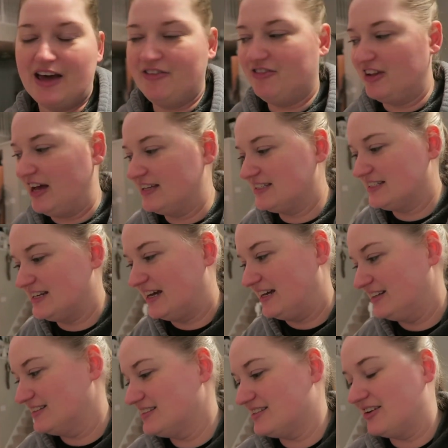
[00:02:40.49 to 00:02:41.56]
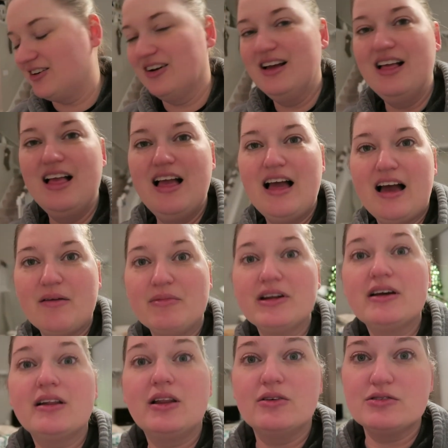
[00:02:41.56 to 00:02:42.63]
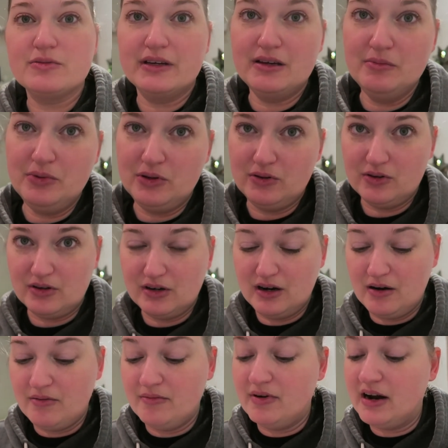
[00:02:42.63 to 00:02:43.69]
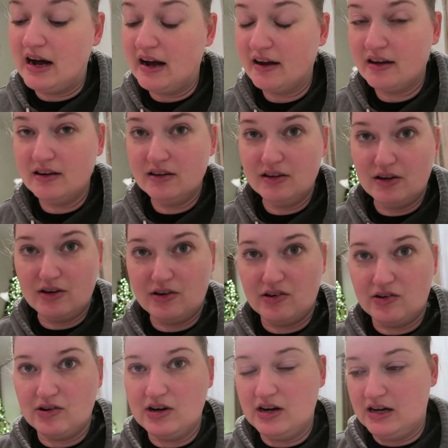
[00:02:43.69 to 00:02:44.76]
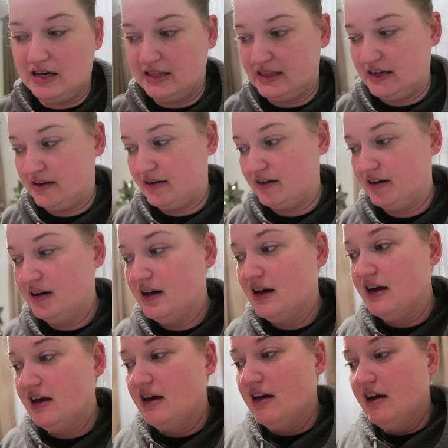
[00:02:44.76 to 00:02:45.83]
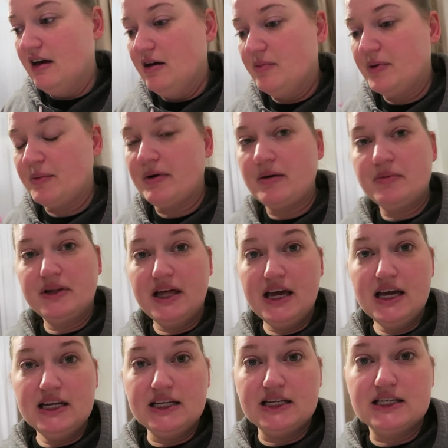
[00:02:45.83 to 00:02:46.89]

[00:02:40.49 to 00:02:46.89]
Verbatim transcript: left last night. So I'm gonna close my computer. I'm not gonna go on there. But my plan